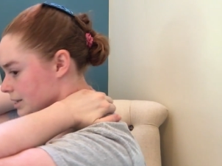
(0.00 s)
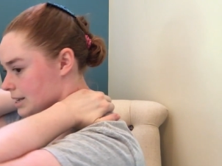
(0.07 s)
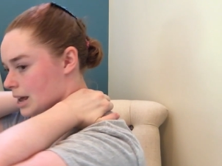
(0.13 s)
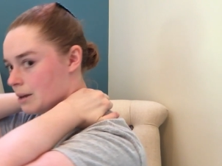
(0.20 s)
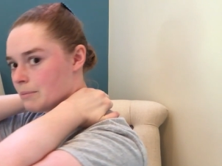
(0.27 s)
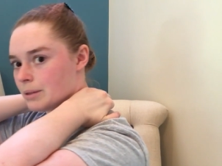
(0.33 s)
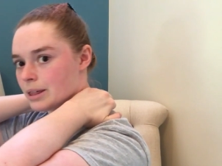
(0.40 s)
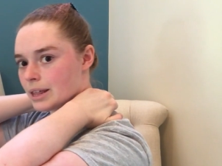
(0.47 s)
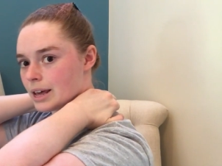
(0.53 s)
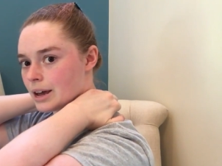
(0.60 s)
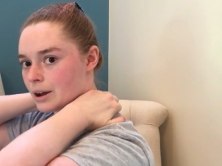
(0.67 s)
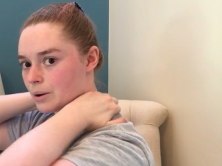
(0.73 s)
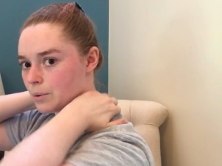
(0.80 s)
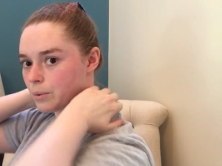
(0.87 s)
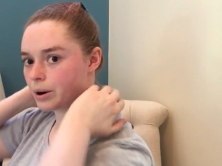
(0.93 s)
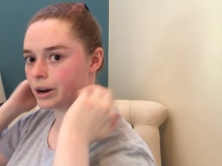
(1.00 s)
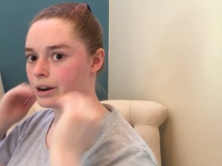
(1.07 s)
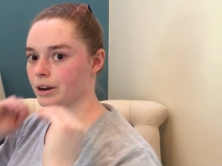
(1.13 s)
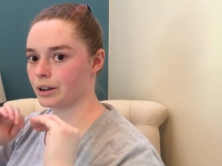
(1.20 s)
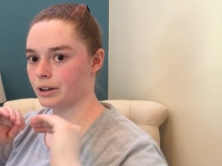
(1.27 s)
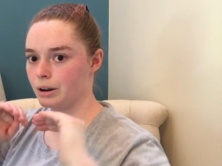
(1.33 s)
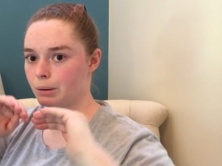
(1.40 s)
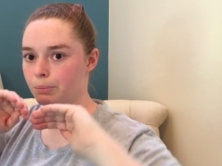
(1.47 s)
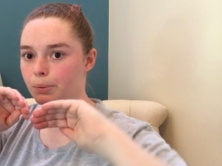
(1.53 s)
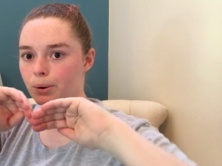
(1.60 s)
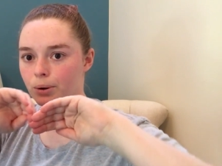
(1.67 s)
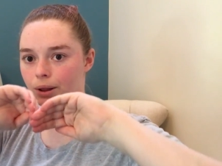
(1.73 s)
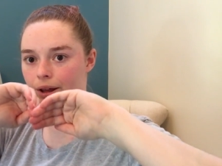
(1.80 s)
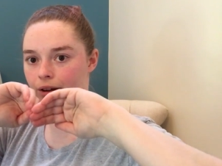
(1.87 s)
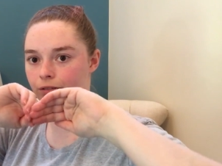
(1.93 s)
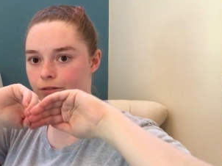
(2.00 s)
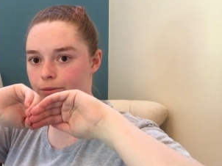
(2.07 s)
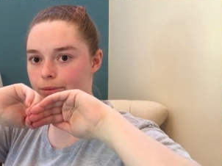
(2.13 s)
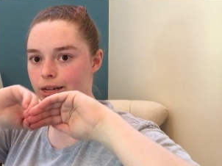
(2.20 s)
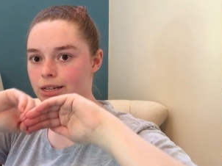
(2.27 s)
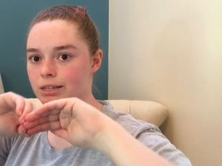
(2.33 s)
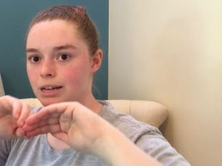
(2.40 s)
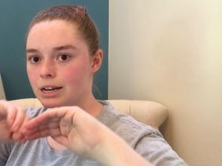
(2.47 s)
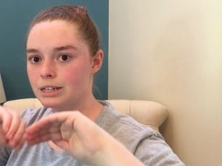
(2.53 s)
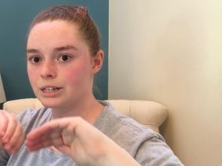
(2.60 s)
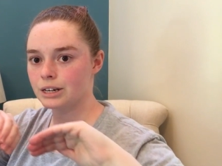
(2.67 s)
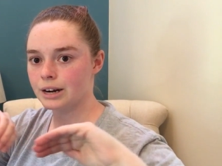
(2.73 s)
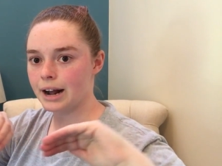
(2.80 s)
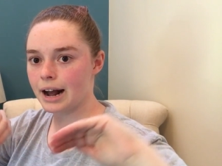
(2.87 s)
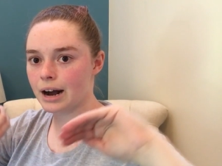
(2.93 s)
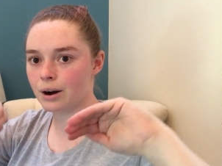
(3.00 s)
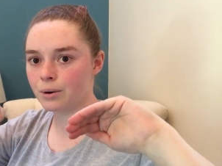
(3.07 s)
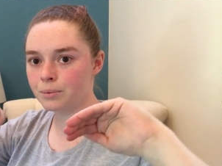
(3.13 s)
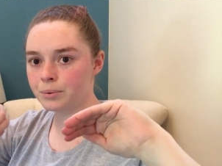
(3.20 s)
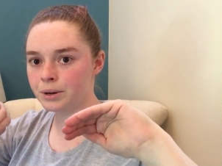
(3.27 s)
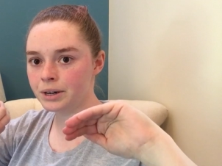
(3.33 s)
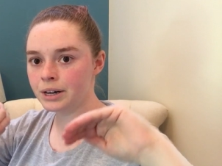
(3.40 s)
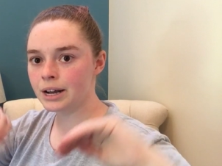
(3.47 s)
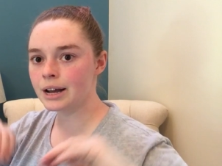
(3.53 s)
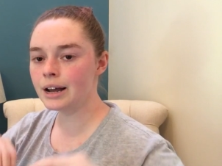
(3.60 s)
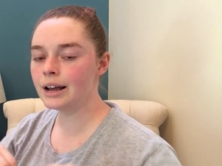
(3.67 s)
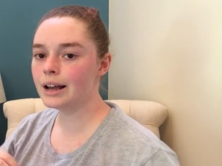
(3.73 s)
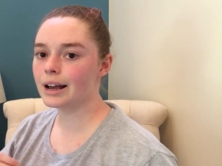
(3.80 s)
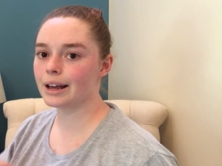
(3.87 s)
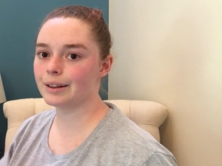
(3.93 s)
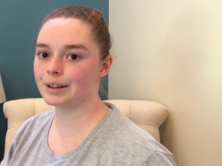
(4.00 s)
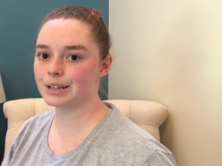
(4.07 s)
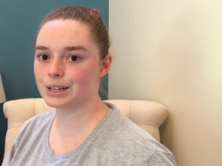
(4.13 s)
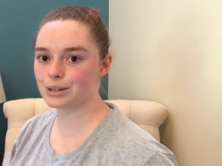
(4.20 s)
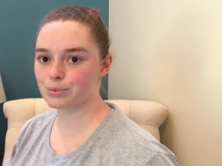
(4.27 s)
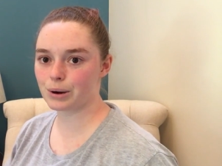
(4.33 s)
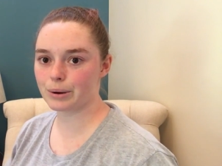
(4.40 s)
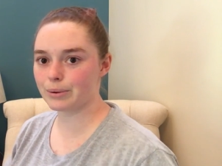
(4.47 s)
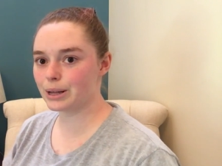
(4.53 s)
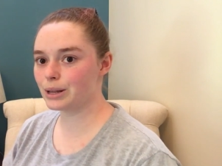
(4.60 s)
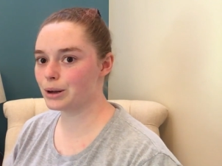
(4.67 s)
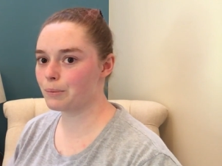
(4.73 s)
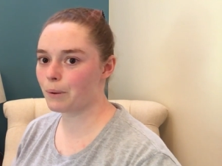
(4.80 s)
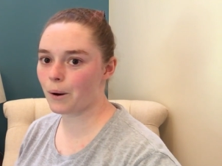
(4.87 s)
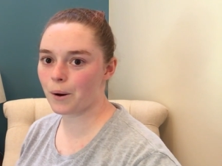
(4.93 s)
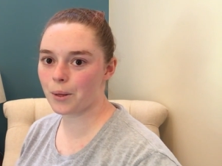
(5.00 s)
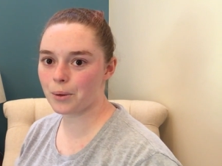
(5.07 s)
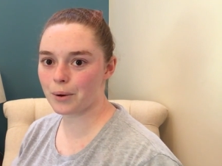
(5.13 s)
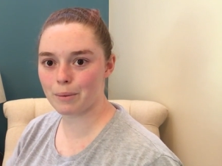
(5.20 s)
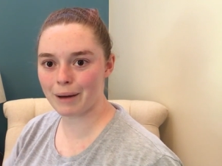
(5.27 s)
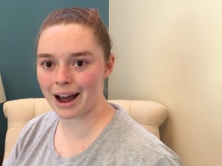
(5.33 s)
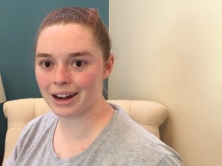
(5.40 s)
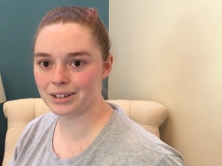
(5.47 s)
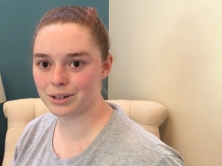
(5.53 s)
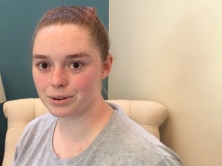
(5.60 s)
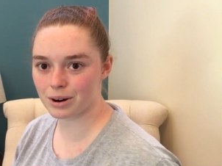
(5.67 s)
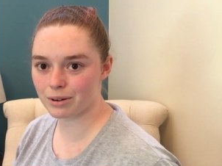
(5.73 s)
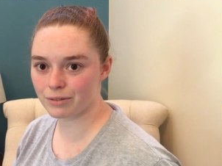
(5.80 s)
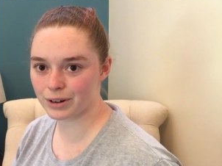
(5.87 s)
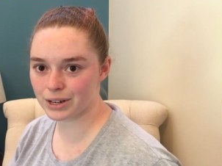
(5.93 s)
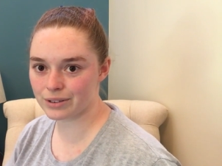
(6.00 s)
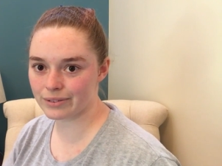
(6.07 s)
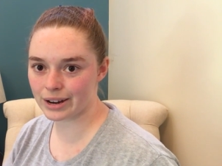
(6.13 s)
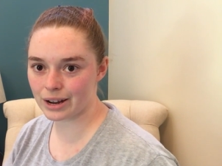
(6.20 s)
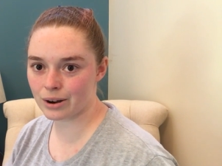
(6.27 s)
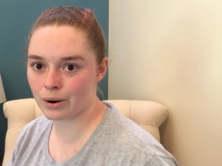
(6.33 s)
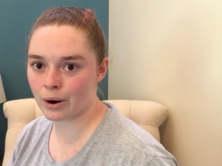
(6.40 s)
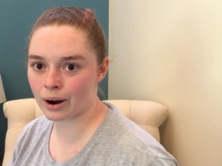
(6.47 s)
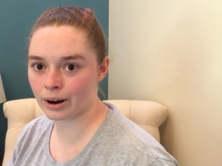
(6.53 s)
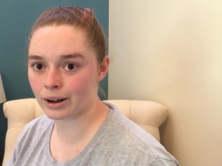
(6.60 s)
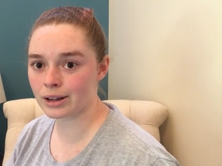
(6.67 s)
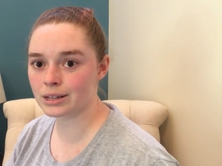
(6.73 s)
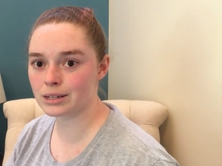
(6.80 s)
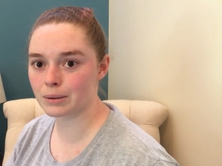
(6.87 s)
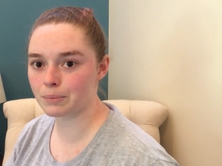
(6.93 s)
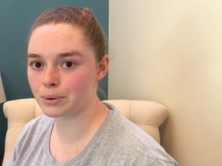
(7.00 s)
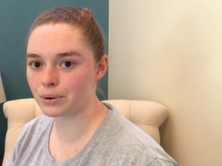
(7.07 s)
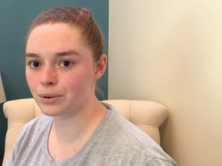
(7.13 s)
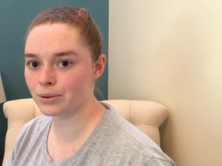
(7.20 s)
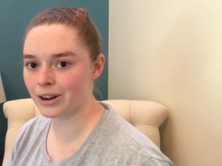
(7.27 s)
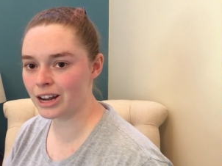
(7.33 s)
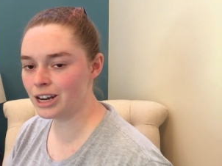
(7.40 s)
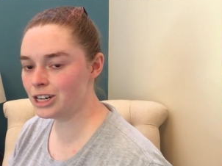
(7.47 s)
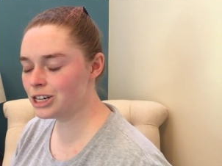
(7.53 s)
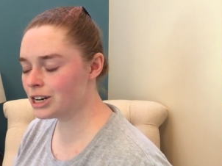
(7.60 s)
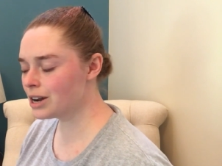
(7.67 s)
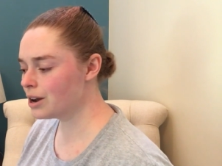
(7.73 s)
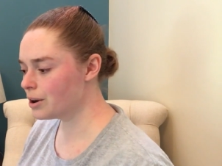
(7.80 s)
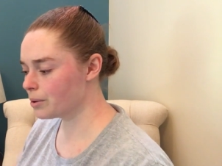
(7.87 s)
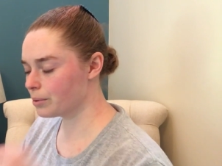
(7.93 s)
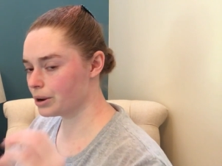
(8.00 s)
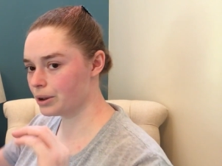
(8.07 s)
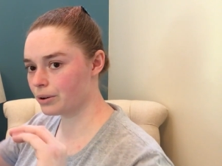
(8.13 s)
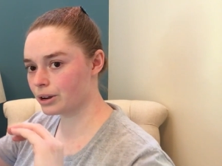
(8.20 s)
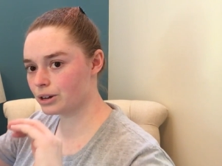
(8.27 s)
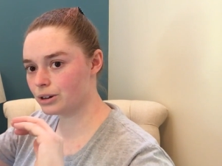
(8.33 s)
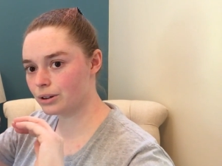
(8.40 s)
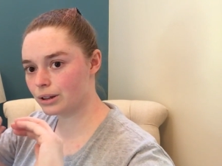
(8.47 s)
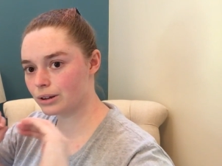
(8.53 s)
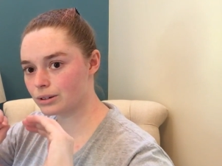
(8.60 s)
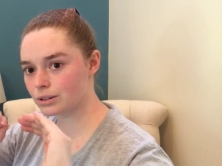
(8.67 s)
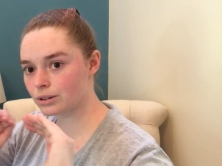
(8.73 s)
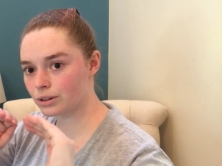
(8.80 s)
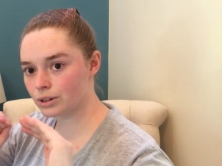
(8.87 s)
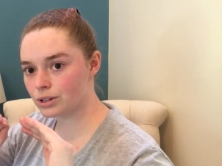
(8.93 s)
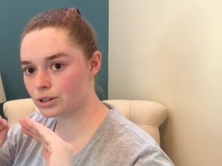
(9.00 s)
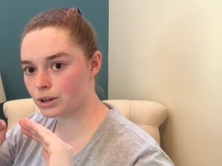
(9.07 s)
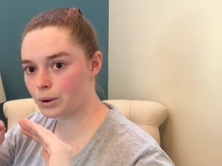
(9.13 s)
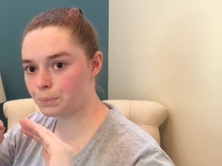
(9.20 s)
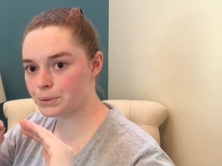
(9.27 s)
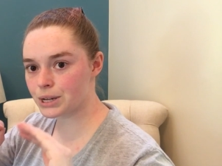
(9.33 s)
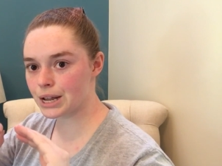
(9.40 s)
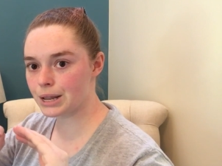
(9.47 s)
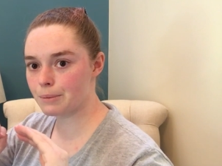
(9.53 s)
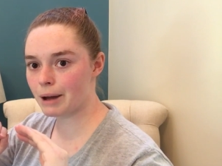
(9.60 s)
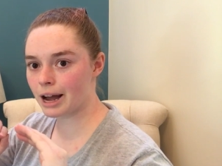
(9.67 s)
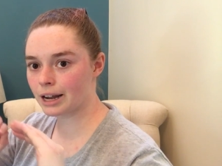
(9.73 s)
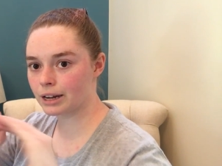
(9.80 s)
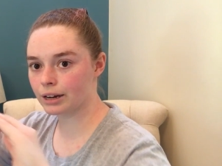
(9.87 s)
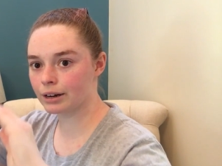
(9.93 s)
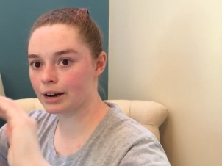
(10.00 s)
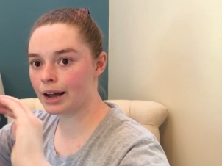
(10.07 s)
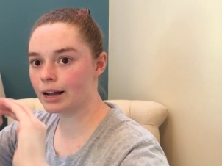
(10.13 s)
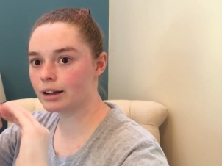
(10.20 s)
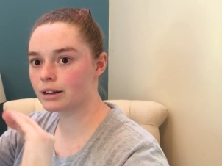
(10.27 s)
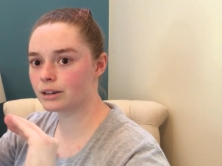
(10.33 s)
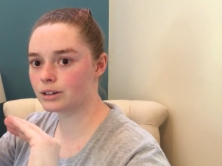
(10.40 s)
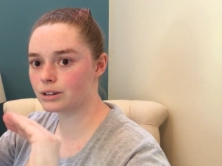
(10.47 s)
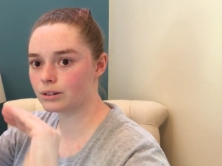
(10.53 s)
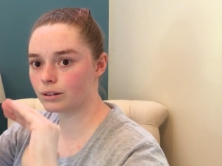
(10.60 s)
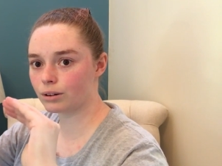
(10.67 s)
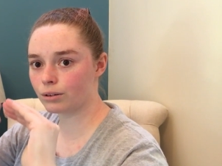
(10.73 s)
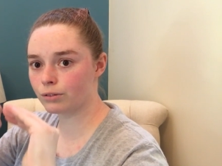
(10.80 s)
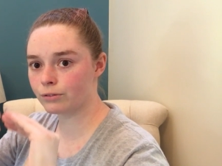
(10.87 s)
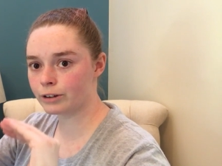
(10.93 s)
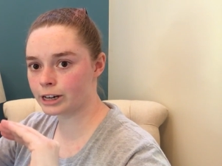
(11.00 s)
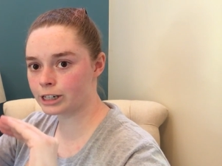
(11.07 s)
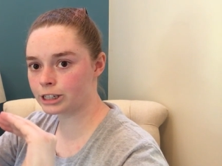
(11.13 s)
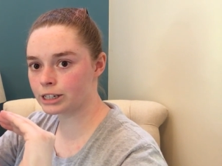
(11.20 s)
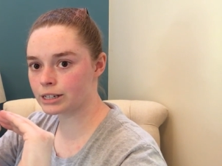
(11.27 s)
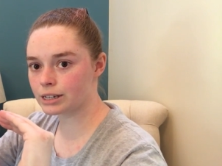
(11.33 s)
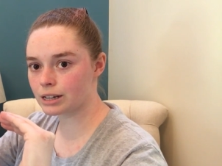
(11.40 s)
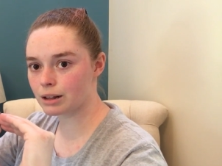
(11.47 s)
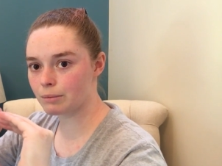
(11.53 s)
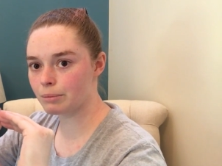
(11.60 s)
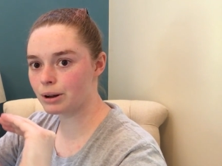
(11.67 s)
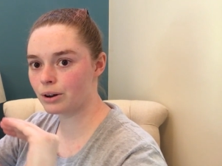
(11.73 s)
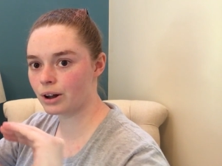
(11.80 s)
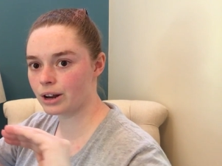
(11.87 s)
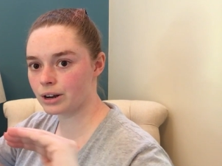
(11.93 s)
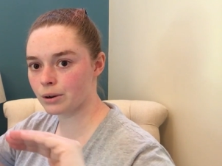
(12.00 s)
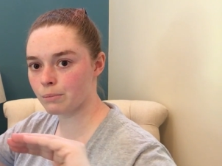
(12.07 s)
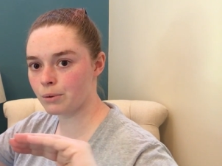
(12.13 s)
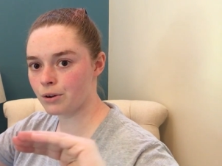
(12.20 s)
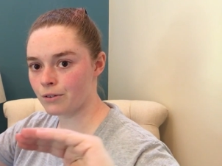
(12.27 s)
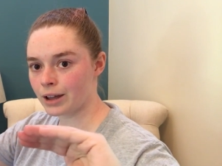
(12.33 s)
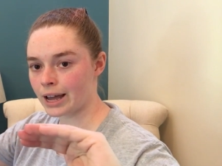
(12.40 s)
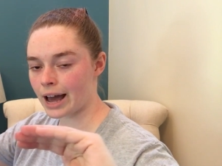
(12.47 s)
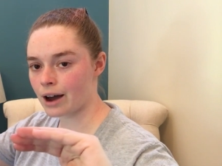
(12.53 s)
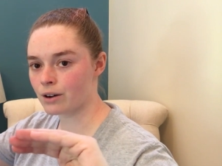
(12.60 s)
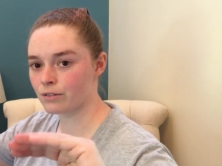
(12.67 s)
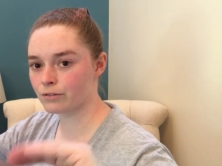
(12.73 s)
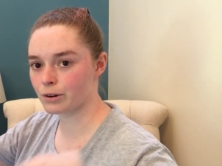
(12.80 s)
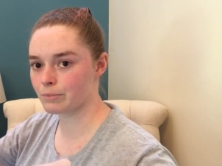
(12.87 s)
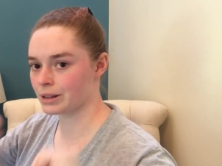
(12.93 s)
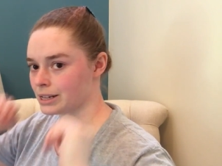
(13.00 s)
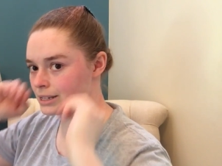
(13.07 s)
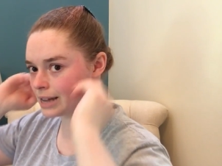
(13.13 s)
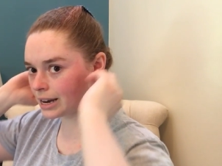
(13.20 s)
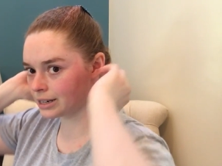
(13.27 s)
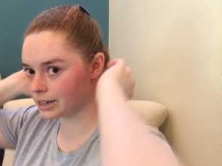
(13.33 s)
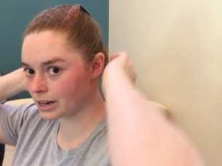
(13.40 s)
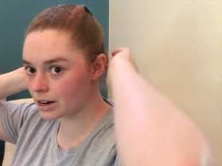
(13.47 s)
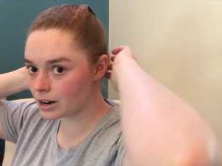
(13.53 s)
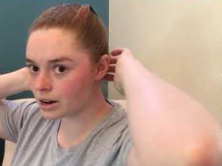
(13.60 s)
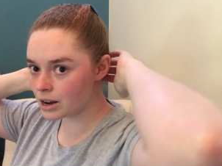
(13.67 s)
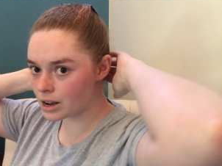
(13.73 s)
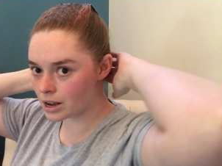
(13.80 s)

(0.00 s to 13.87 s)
same thing where you're pulling from the center outward, and this is where we loop all the way back to our first video on occipital ridge, where you can do those little scoops on the back of your neck, do little frictions in the middle, and you're moving out from the center.